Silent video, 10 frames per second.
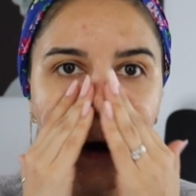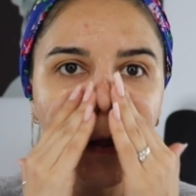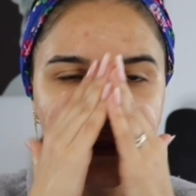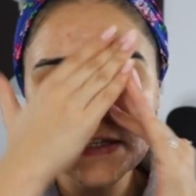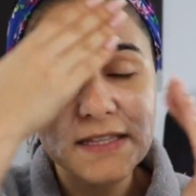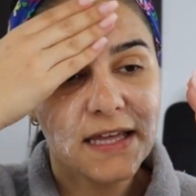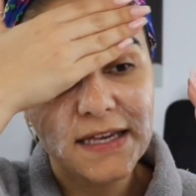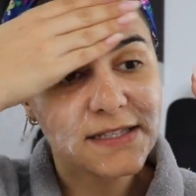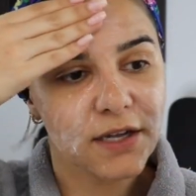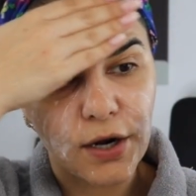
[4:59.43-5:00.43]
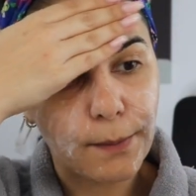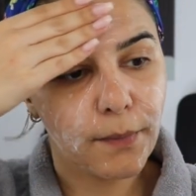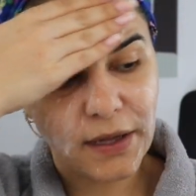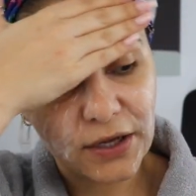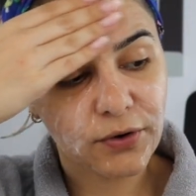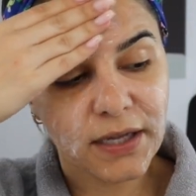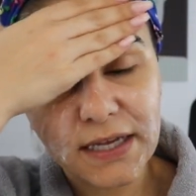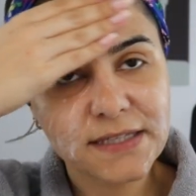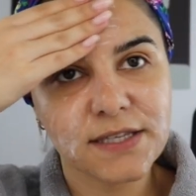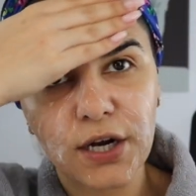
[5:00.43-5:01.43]
all these things that are
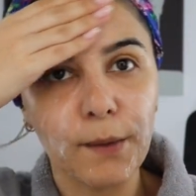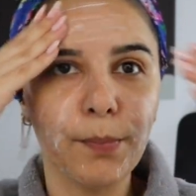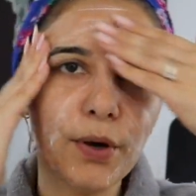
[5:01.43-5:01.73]
ingredients that are